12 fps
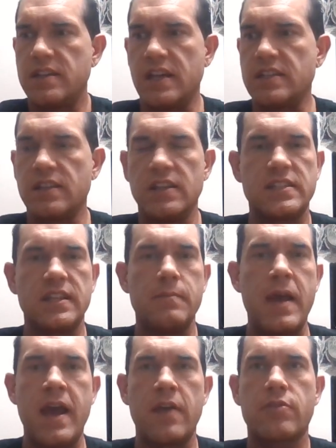doesn't listen
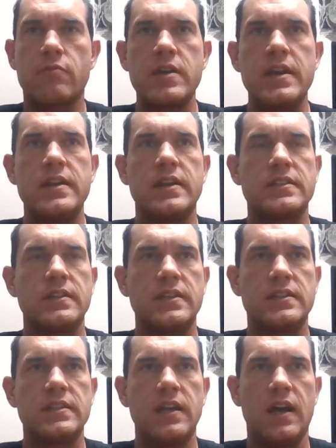to Bathory, doesn't
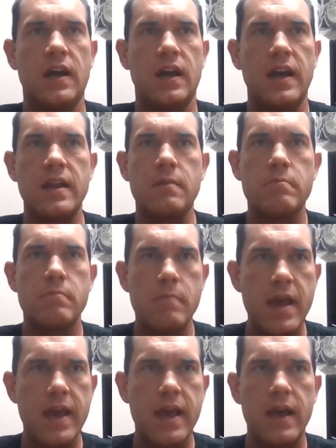listen to uh, any
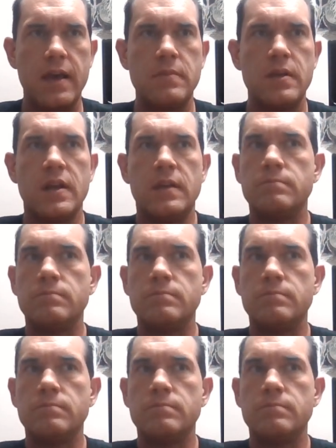Mayhem,